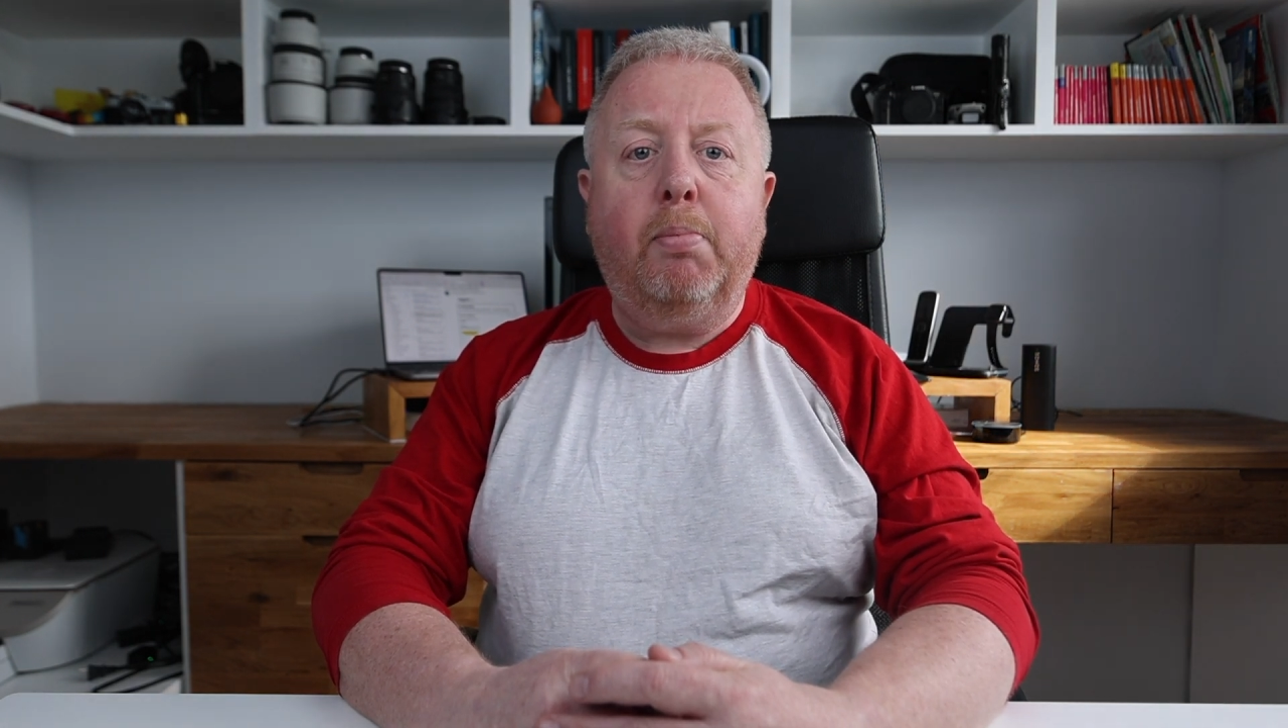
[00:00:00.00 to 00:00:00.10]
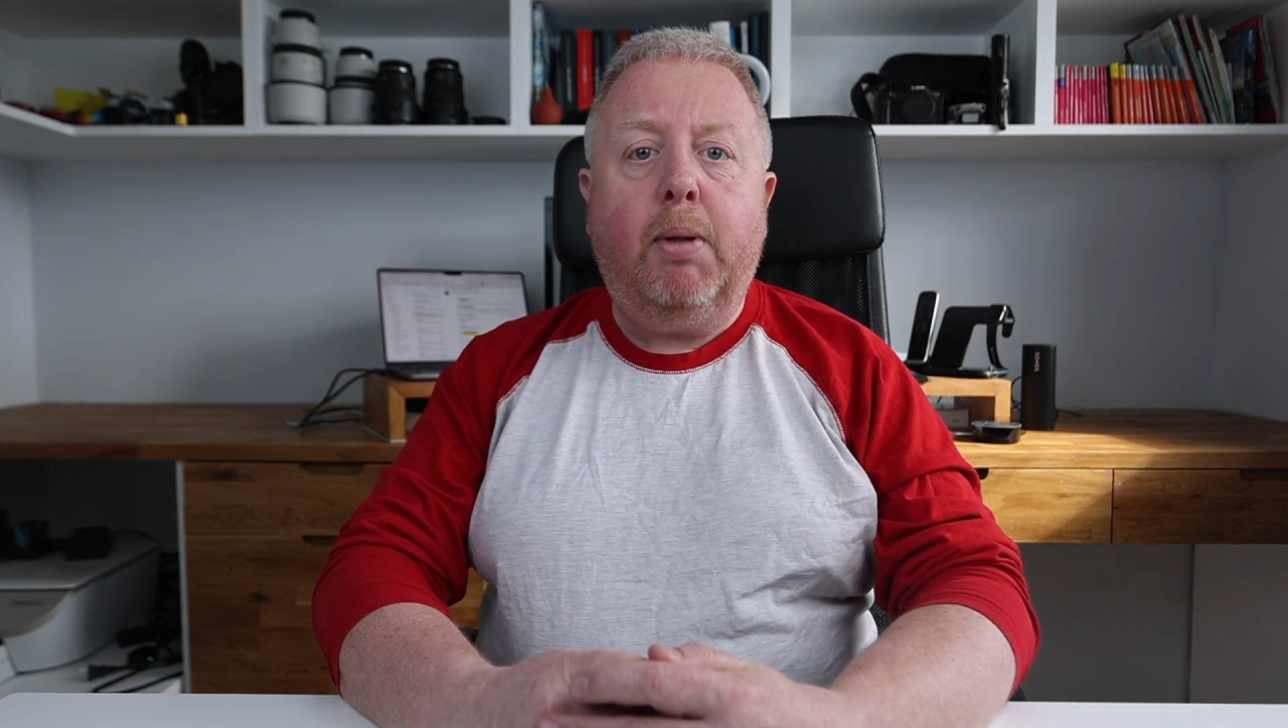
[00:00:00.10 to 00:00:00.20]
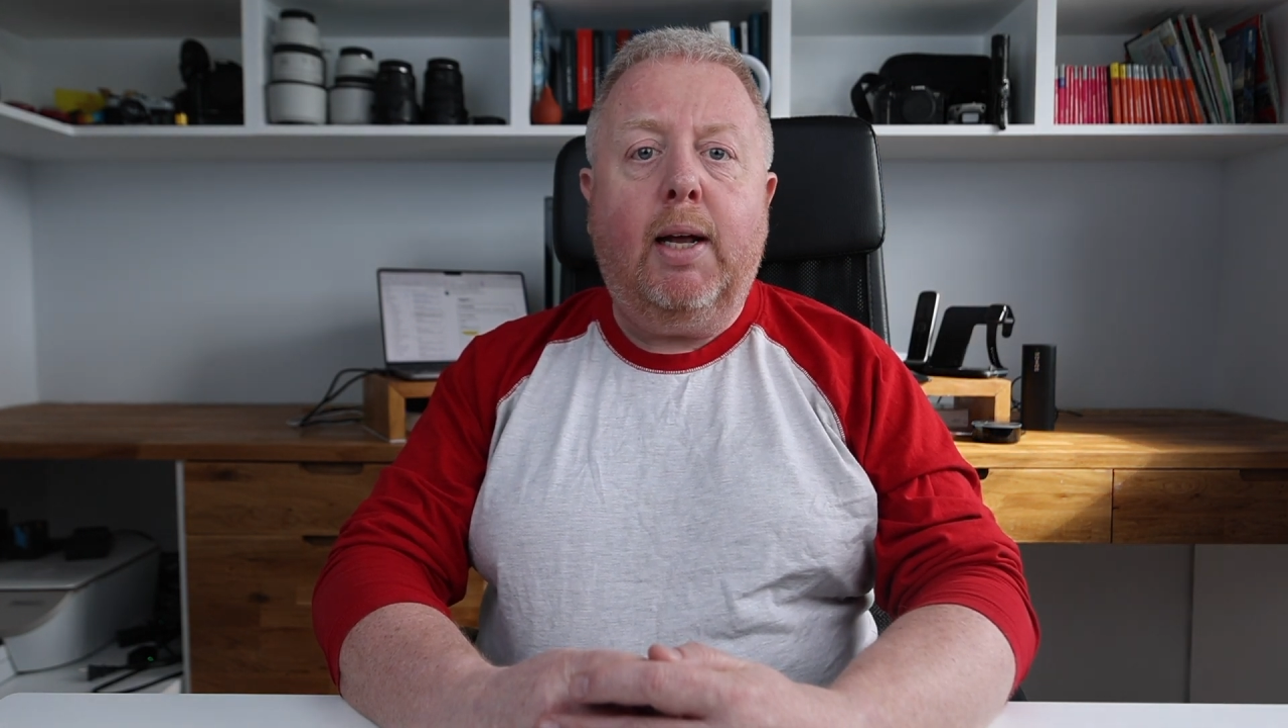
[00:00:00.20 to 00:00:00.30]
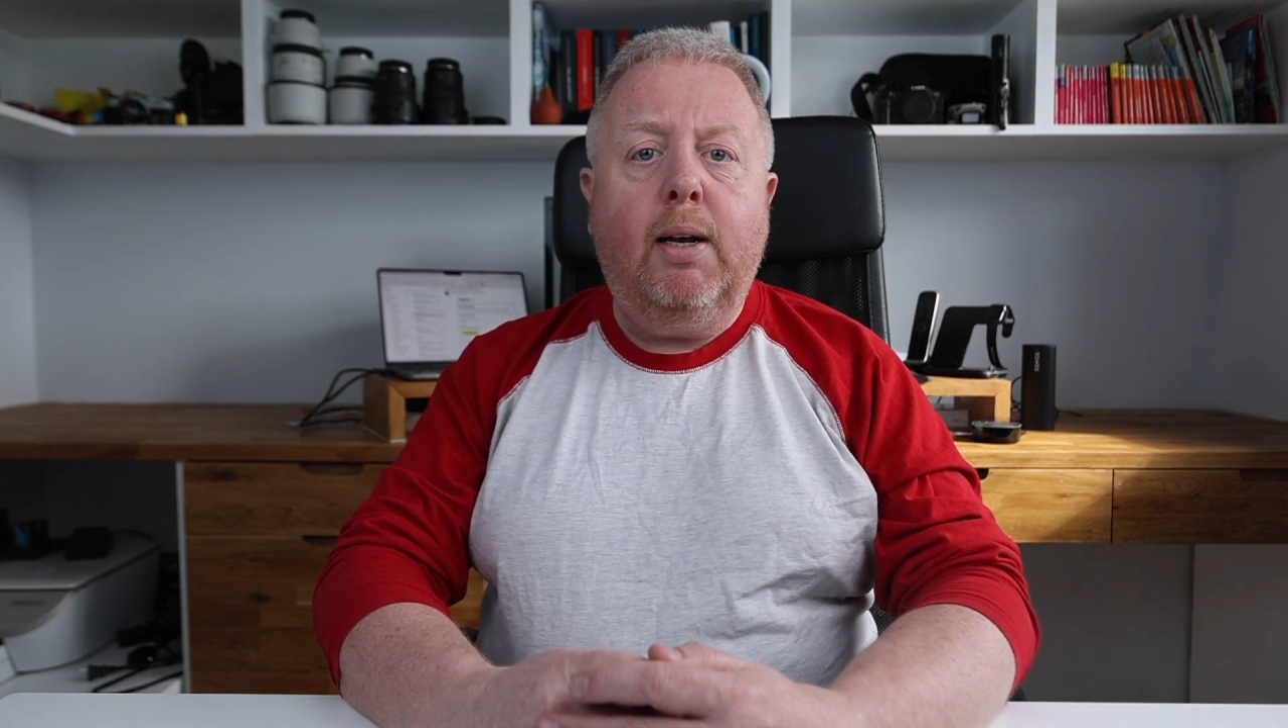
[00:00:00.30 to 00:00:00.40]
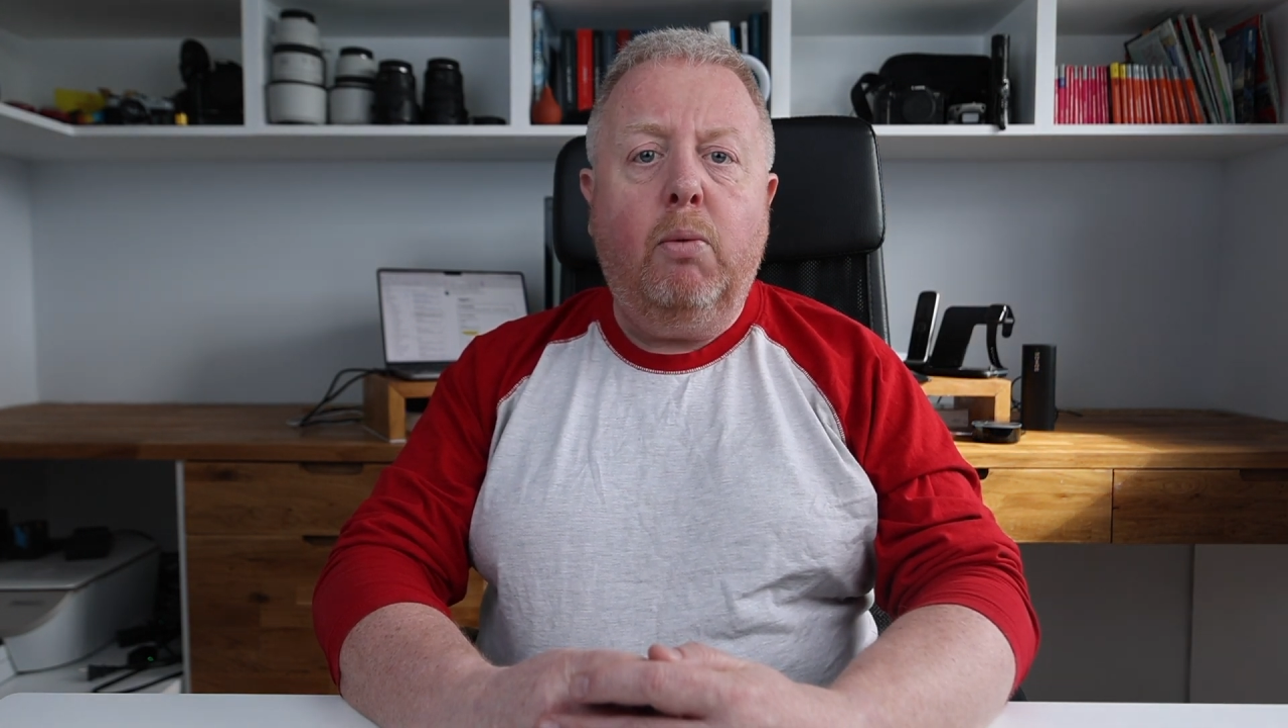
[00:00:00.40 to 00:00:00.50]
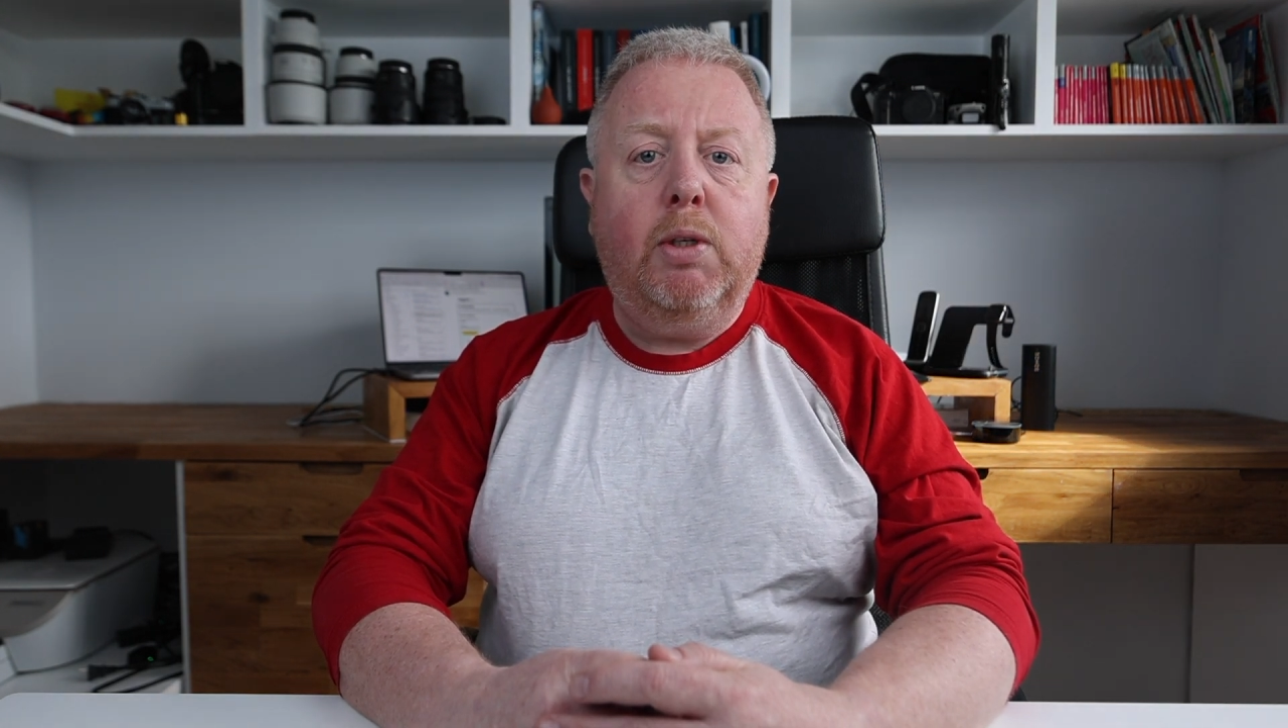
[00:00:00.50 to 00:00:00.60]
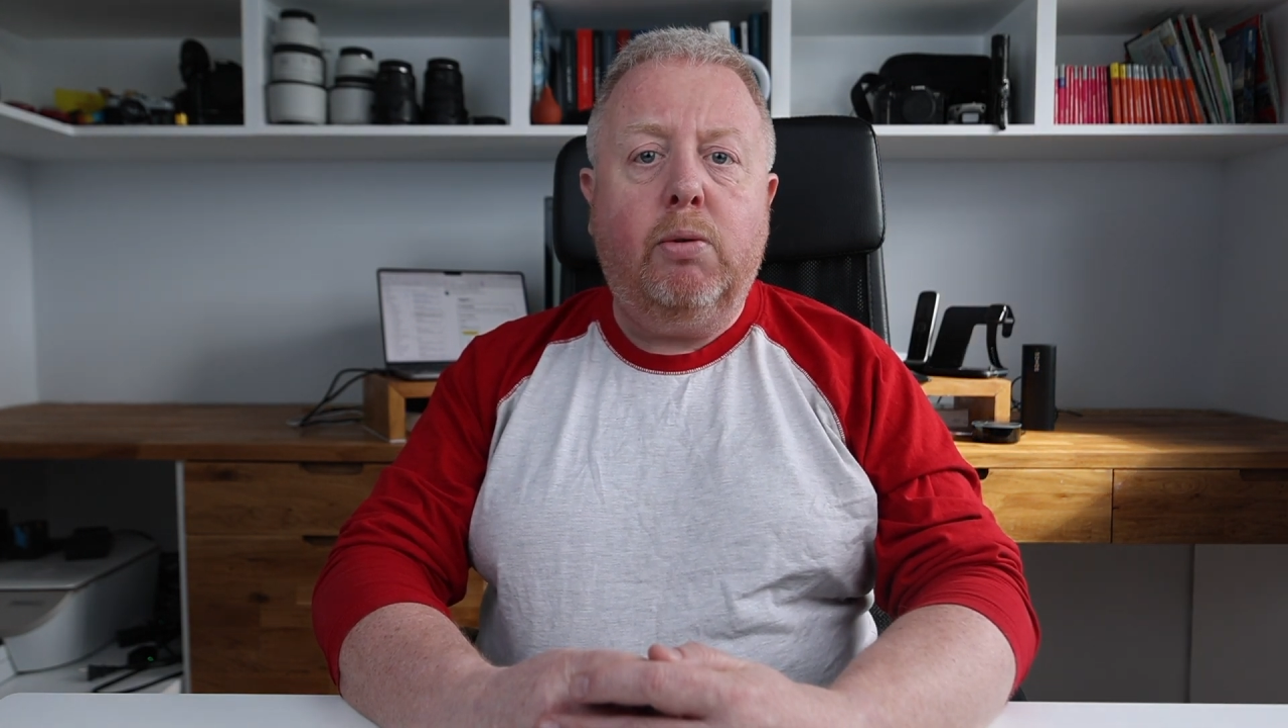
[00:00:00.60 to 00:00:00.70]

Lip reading: this plan,